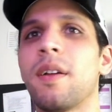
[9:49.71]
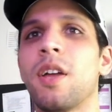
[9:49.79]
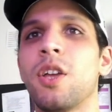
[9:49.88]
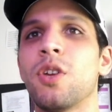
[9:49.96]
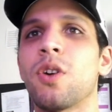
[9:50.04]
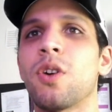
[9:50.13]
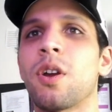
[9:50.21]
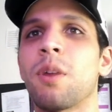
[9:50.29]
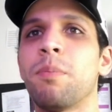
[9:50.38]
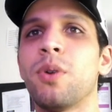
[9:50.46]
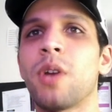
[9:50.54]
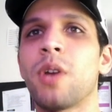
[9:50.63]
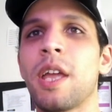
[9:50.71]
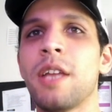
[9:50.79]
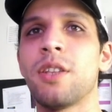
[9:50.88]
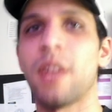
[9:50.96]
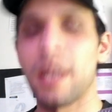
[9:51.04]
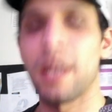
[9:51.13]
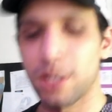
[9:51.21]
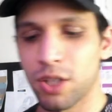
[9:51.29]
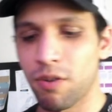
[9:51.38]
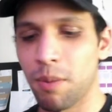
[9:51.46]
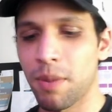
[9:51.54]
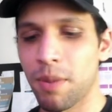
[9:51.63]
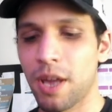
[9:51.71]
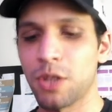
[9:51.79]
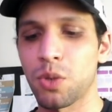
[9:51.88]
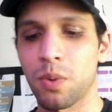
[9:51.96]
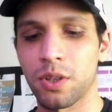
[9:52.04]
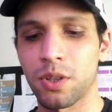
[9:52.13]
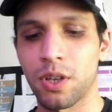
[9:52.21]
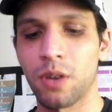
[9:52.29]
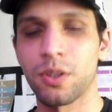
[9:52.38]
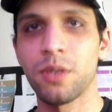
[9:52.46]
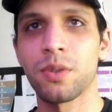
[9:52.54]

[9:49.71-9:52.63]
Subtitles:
You're gonna put in the Instagram page you want to go to.